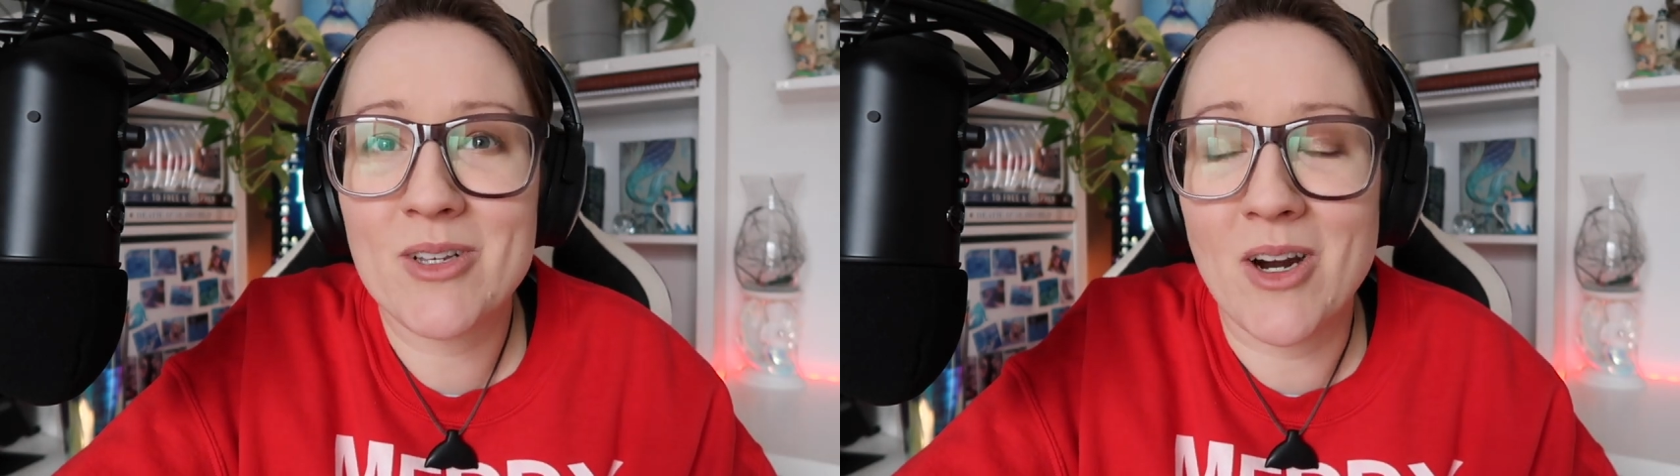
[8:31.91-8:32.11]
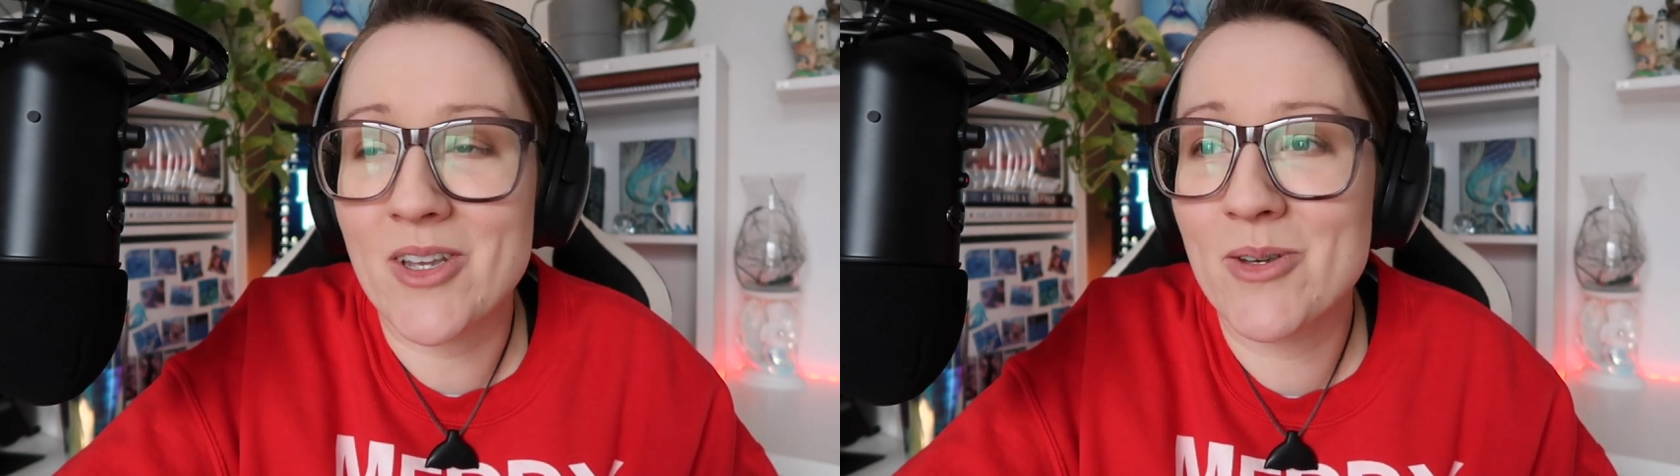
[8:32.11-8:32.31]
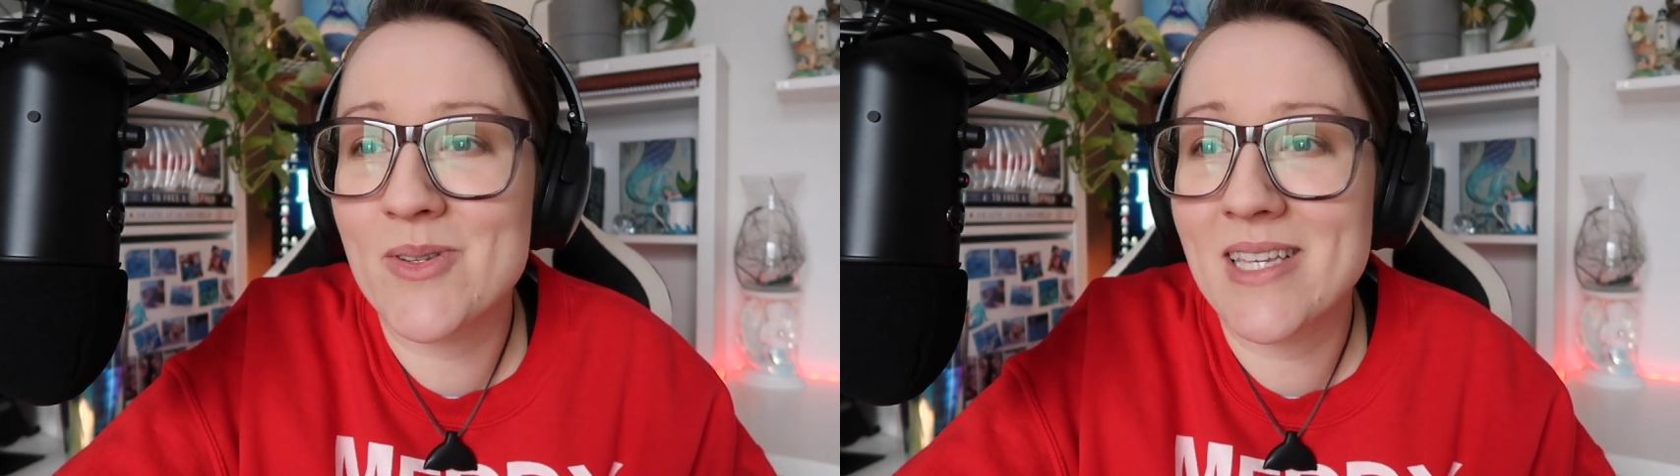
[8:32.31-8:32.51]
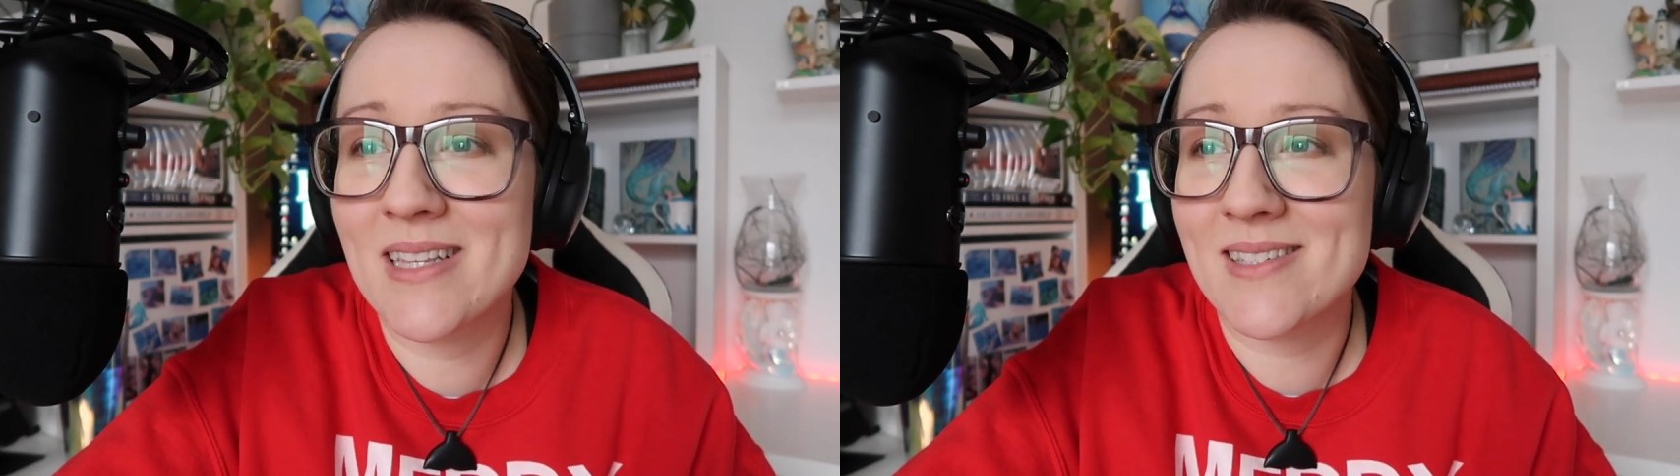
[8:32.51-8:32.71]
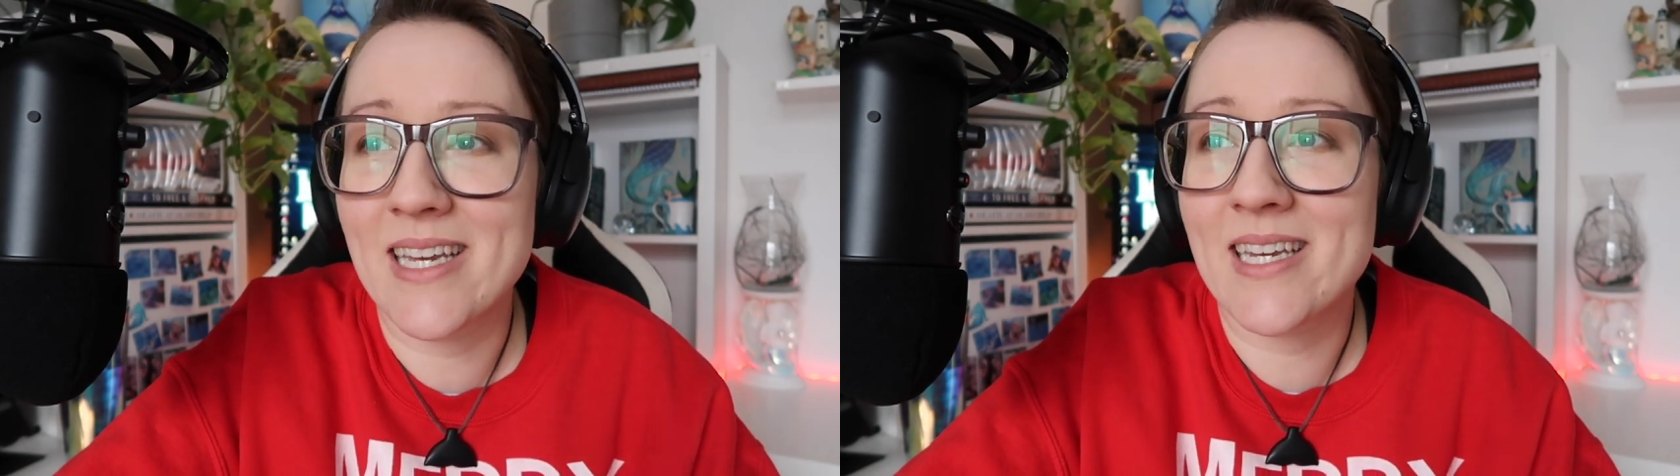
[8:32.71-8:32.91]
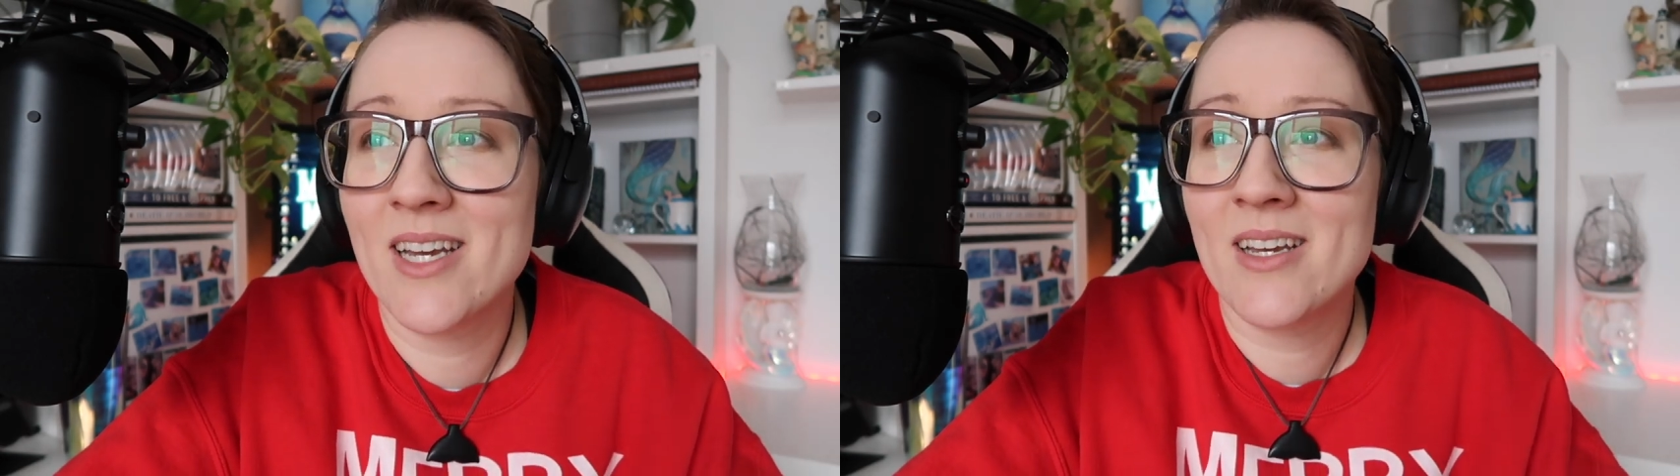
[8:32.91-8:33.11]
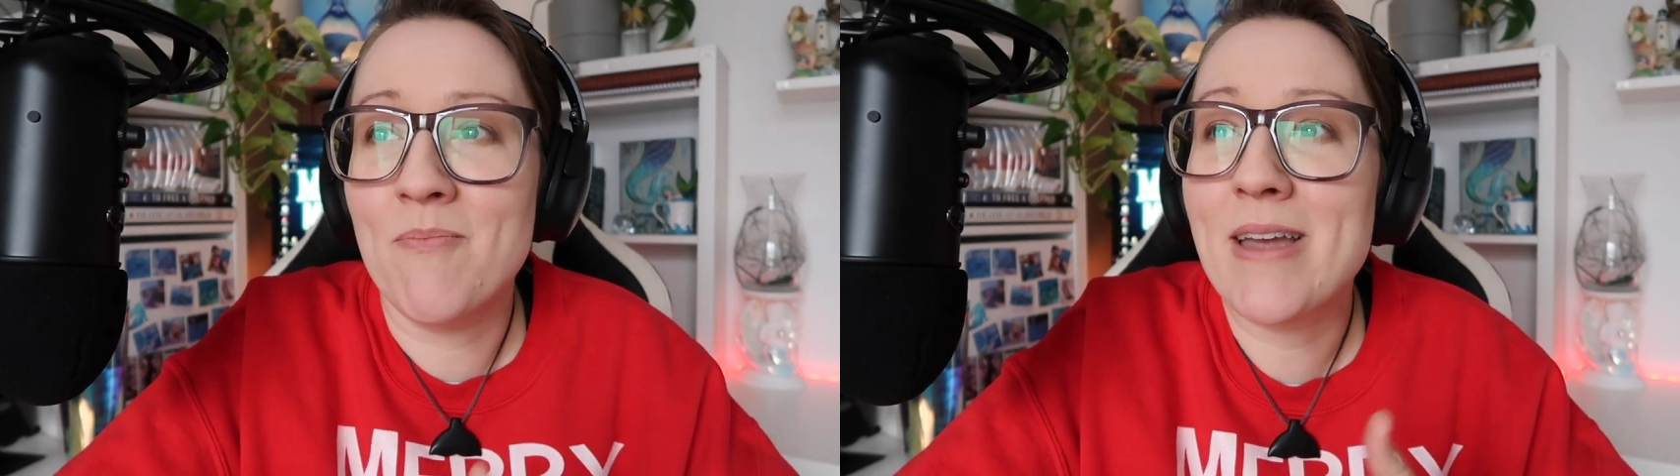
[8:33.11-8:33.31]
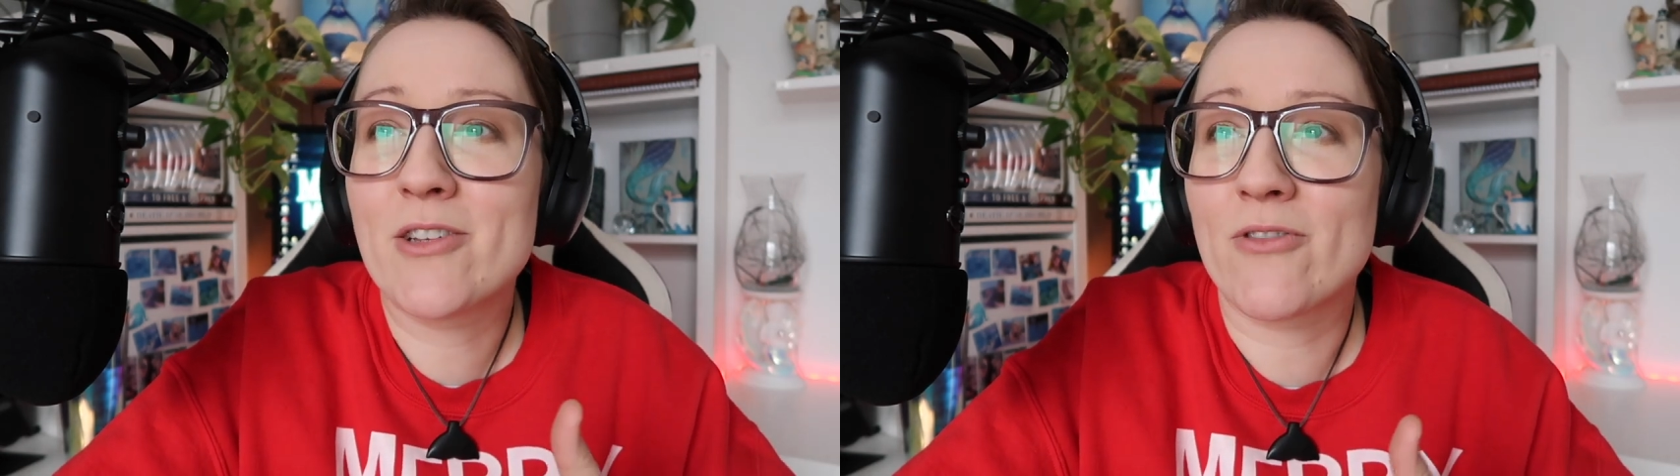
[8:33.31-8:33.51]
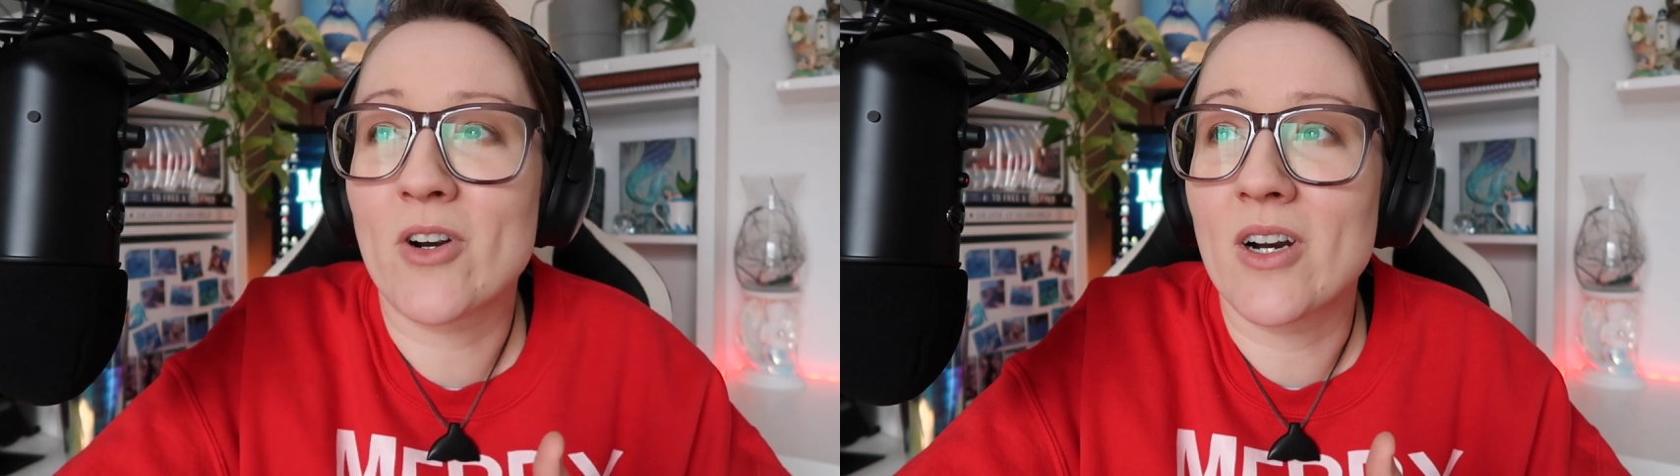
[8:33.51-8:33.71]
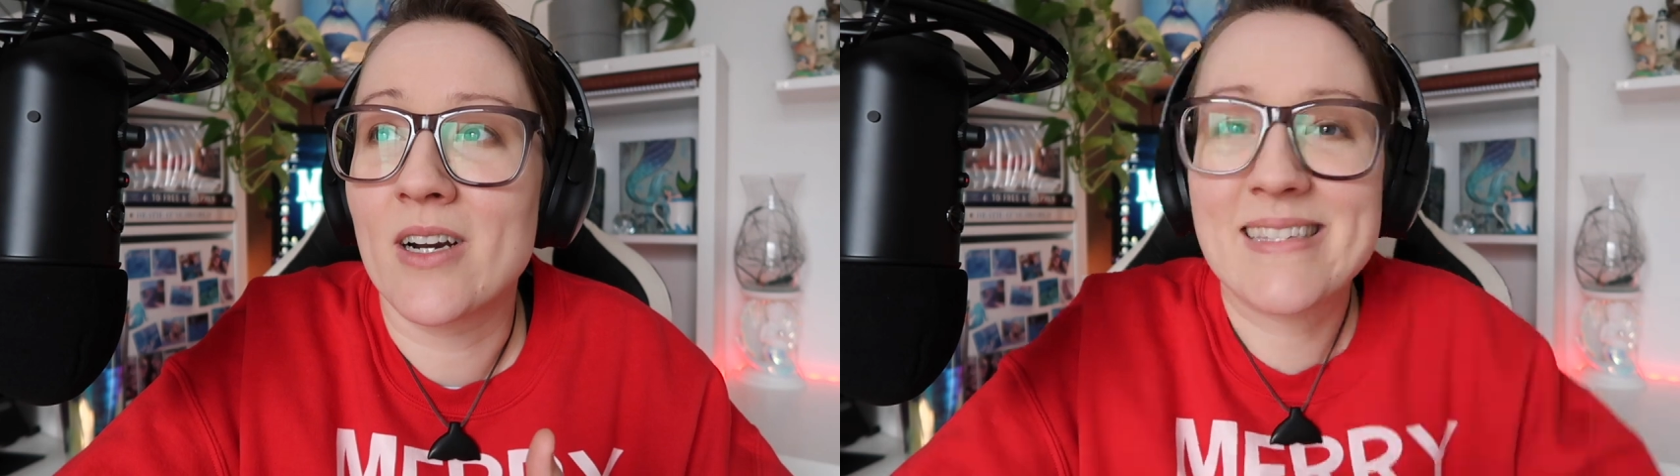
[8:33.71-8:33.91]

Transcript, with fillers: are using that's like meant for